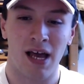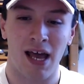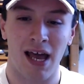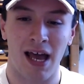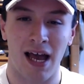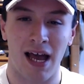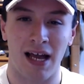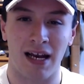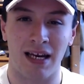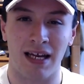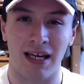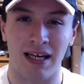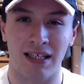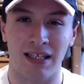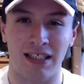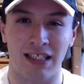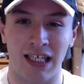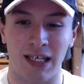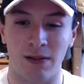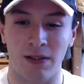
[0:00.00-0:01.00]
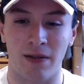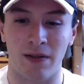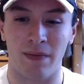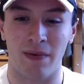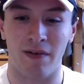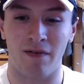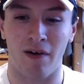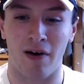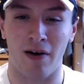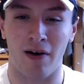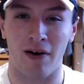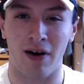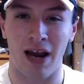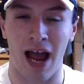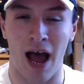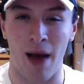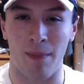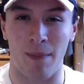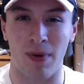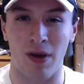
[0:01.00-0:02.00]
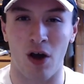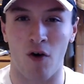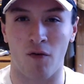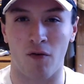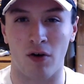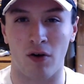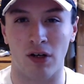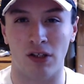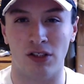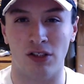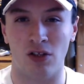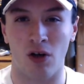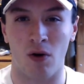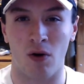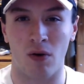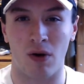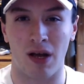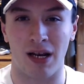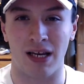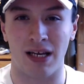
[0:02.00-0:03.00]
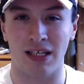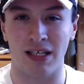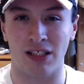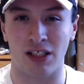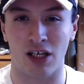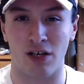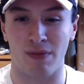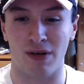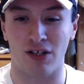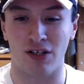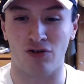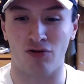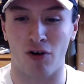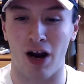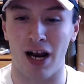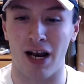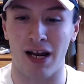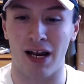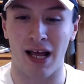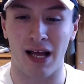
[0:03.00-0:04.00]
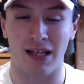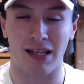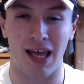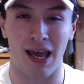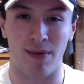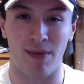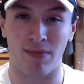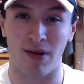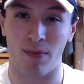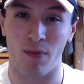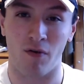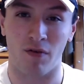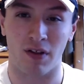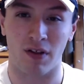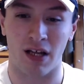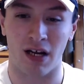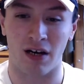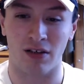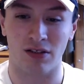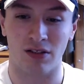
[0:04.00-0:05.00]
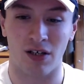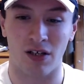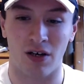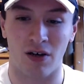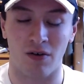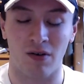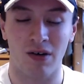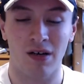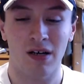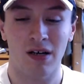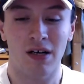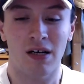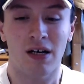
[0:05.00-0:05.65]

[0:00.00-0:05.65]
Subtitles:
and he seems to be very happy over at Stoke, and he's going to be trying to get game time over there, so